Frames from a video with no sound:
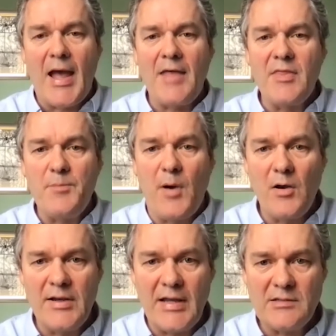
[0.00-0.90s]
and they
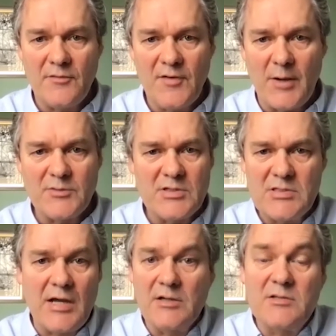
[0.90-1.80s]
pollinate the flowers
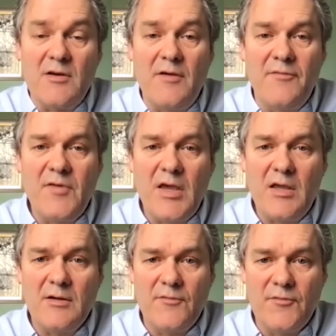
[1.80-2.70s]
inside, because a
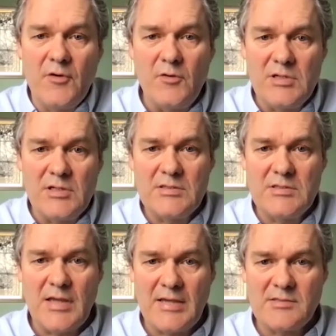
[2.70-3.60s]
fig fruit
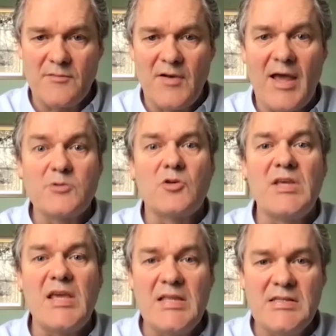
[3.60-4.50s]
has the flowers on
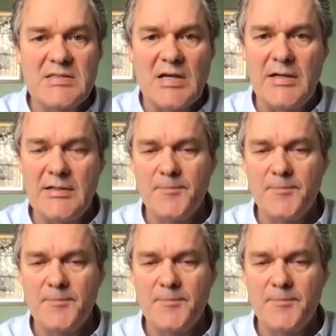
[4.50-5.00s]
the inside.